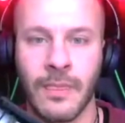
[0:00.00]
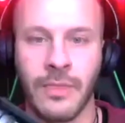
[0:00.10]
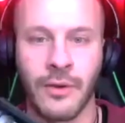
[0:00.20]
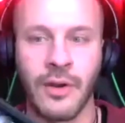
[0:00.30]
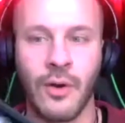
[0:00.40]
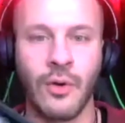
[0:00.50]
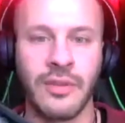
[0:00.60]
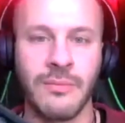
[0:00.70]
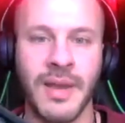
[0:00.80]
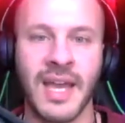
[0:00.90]
they're going to hold
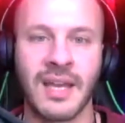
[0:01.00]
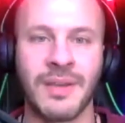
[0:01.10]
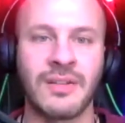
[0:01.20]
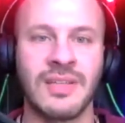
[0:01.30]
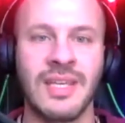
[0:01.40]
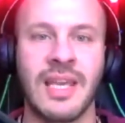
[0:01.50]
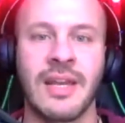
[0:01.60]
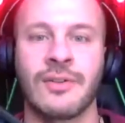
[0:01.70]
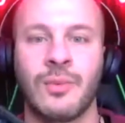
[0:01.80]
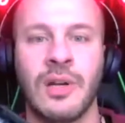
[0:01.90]
him back because he
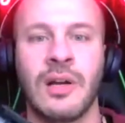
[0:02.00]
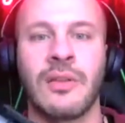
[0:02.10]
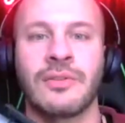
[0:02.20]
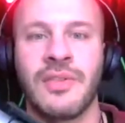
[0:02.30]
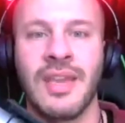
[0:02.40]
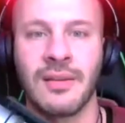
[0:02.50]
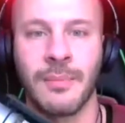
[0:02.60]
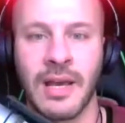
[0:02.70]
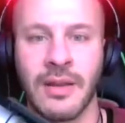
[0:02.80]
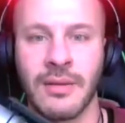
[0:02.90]
cares what others think
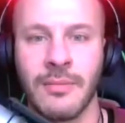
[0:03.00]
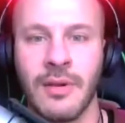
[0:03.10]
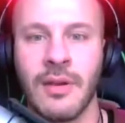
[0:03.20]
about him.